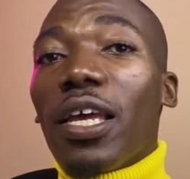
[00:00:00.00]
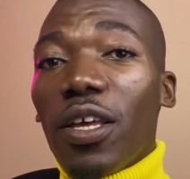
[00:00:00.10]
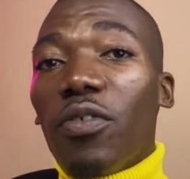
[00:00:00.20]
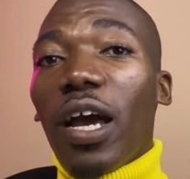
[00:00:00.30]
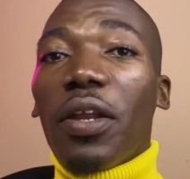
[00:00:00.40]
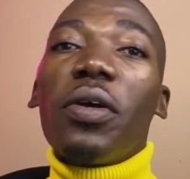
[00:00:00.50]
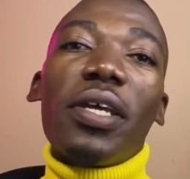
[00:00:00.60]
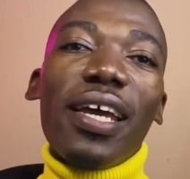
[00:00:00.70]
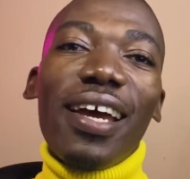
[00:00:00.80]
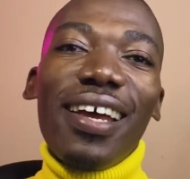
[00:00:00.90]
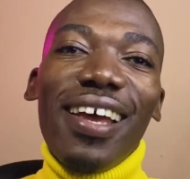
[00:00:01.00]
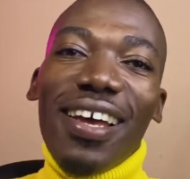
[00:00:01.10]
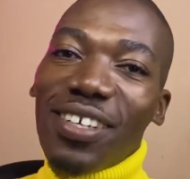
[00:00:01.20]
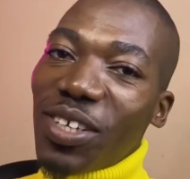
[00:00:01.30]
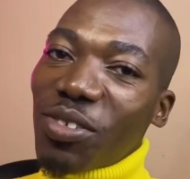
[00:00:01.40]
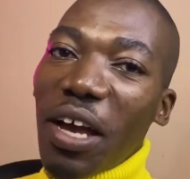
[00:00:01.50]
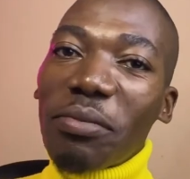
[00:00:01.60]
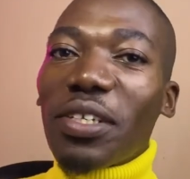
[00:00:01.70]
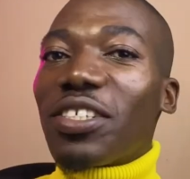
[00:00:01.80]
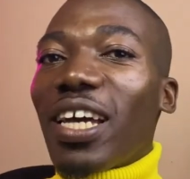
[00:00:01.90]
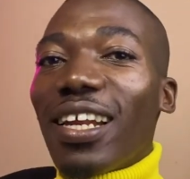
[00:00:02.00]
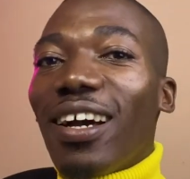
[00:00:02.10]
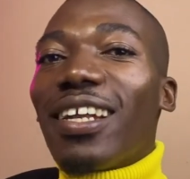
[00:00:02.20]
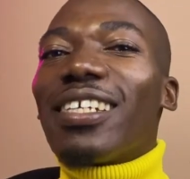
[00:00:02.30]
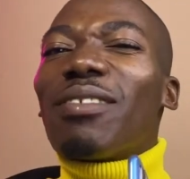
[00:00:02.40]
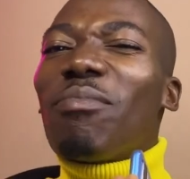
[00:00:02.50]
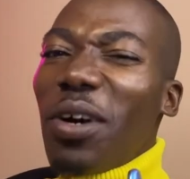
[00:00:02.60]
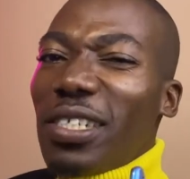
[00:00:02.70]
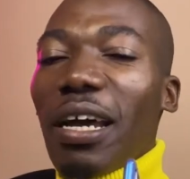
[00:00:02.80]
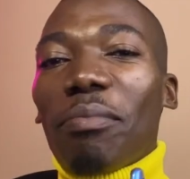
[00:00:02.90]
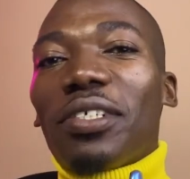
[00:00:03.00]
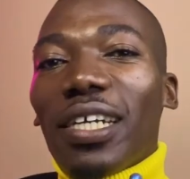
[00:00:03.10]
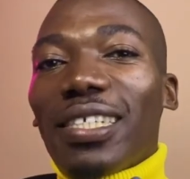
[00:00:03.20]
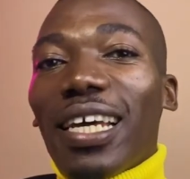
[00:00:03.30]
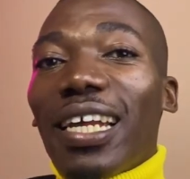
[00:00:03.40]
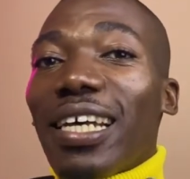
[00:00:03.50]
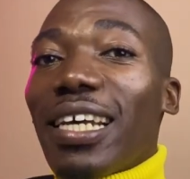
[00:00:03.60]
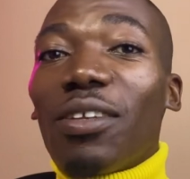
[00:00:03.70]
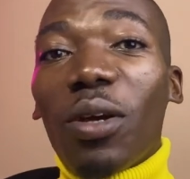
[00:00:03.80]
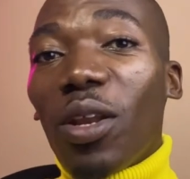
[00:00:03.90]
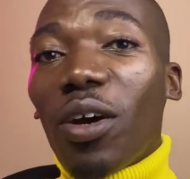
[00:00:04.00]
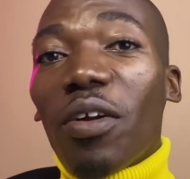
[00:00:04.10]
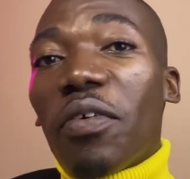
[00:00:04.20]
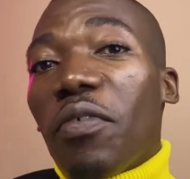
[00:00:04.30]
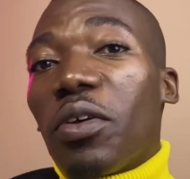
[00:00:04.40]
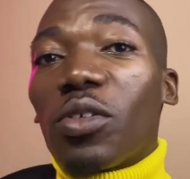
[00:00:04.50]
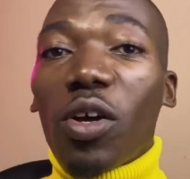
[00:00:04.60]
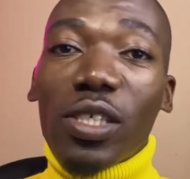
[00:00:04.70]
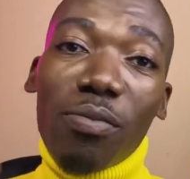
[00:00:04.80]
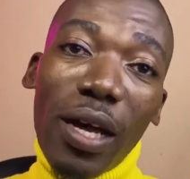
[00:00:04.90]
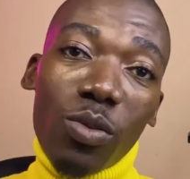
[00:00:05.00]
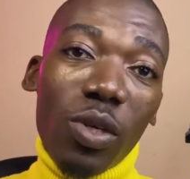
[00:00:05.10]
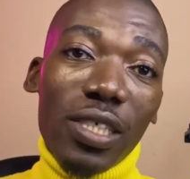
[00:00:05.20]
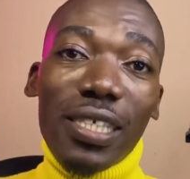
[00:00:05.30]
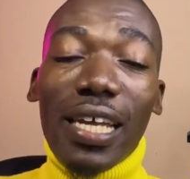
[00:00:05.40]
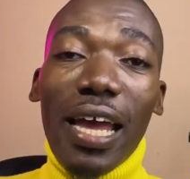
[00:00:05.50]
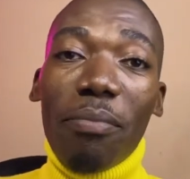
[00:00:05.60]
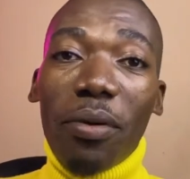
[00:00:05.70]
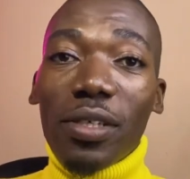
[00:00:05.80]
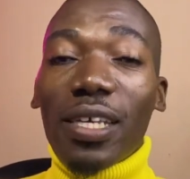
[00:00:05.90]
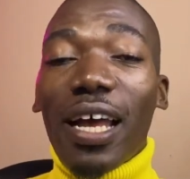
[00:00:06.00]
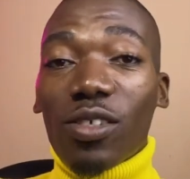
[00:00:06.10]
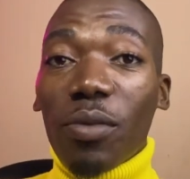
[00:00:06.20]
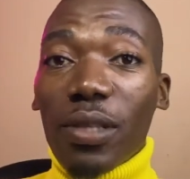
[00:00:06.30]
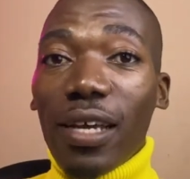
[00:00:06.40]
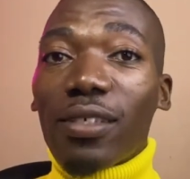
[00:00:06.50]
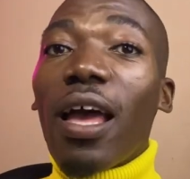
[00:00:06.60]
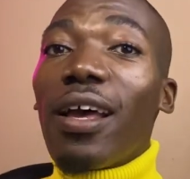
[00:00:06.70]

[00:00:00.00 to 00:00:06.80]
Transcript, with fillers: if you are new here a subscribe to the channel is much appreciated as i do a lot of reviews on smartwatches earbuds and sometimes